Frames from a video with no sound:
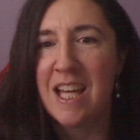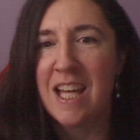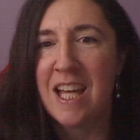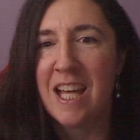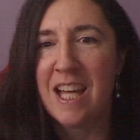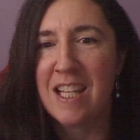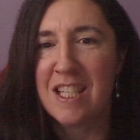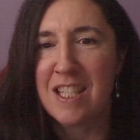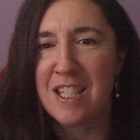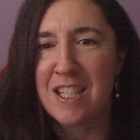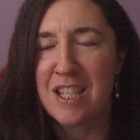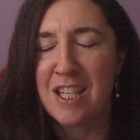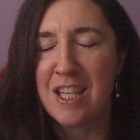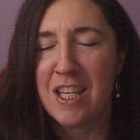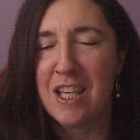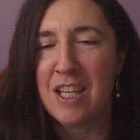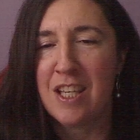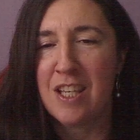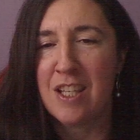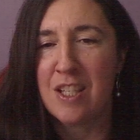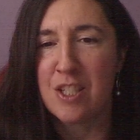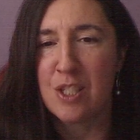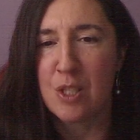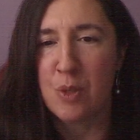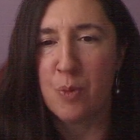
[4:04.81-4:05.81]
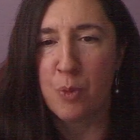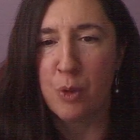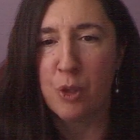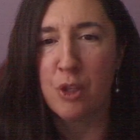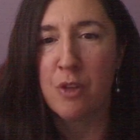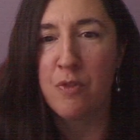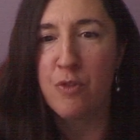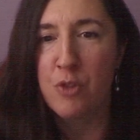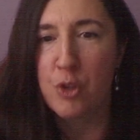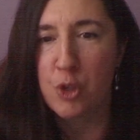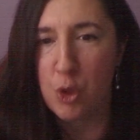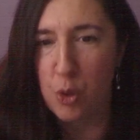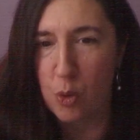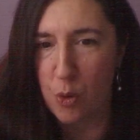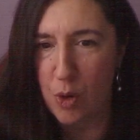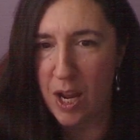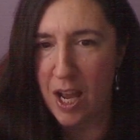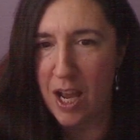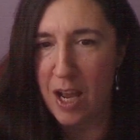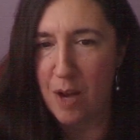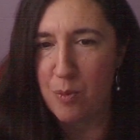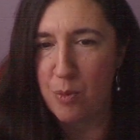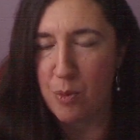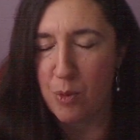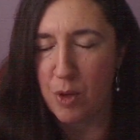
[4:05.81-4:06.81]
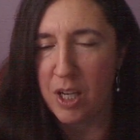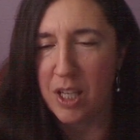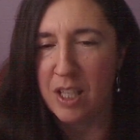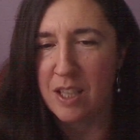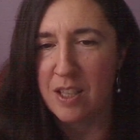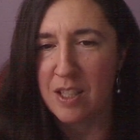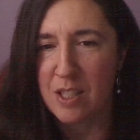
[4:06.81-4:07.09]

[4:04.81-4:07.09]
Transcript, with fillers: It's the symbol of the crab, right?